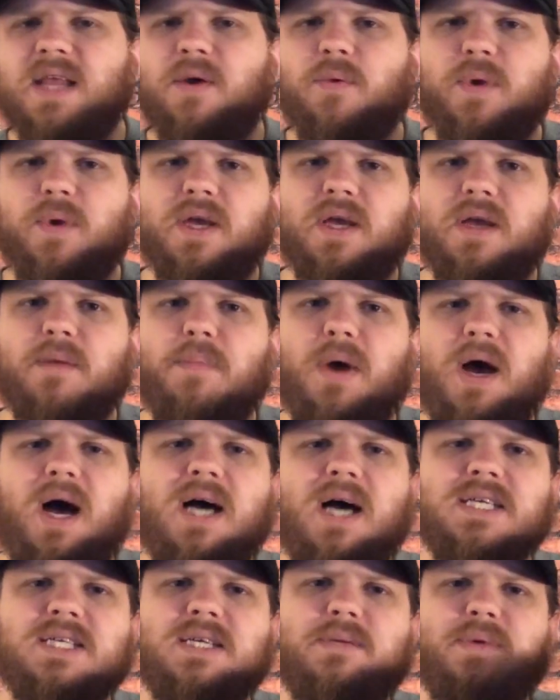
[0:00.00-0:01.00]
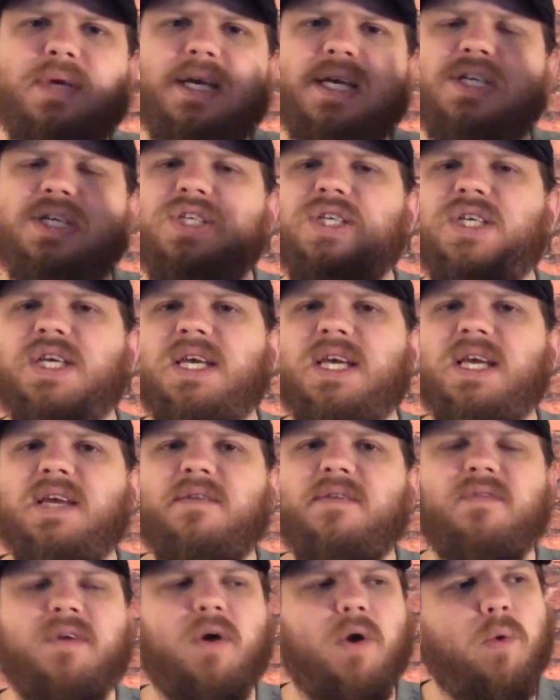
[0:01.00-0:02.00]
that we could possibly
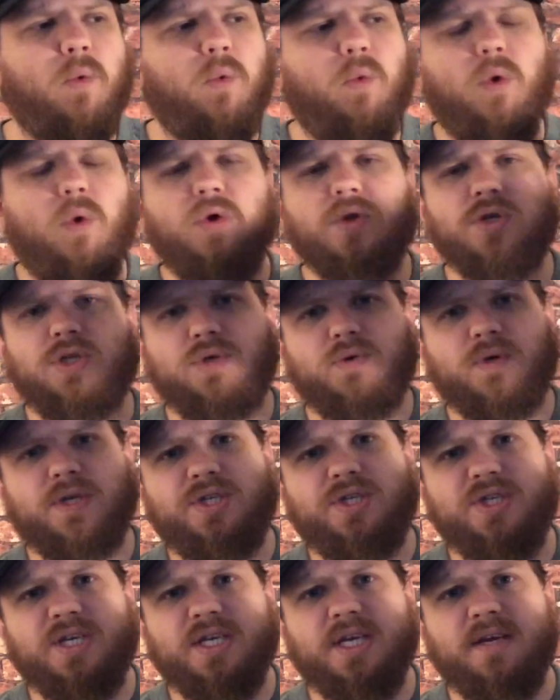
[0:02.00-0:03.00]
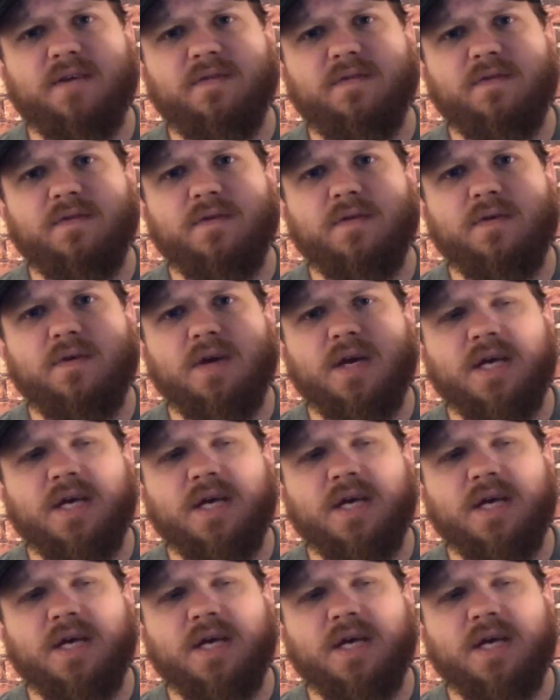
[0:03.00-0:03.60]
achieve or want to achieve,